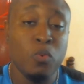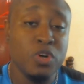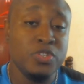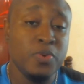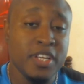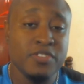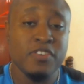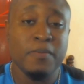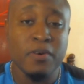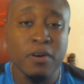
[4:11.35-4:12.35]
Once you hit that
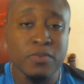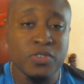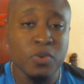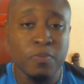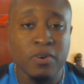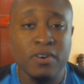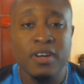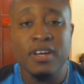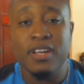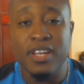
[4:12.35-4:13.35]
subscribe button, become a super.
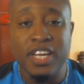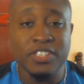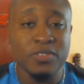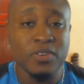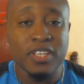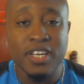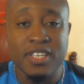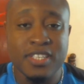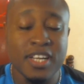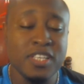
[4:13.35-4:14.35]
National, that
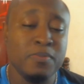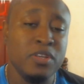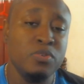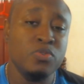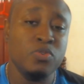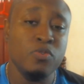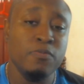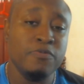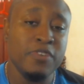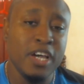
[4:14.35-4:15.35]
is that is my
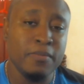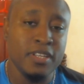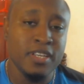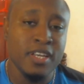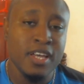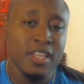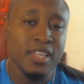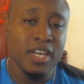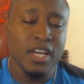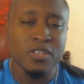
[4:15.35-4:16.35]
YouTube family.
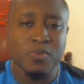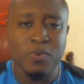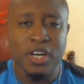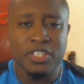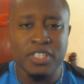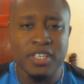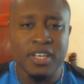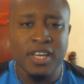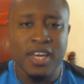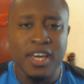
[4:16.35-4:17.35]
Thank you guys for
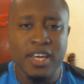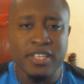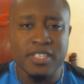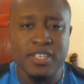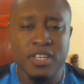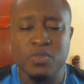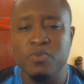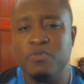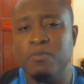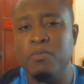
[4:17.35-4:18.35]
watching, and stay
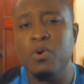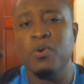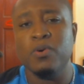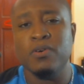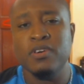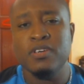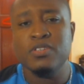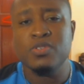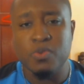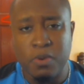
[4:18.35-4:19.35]
tuned for more
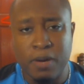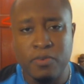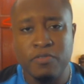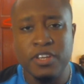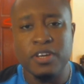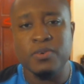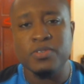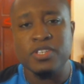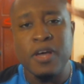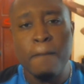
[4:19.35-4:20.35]
Superbarrymore
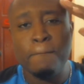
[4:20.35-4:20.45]
videos.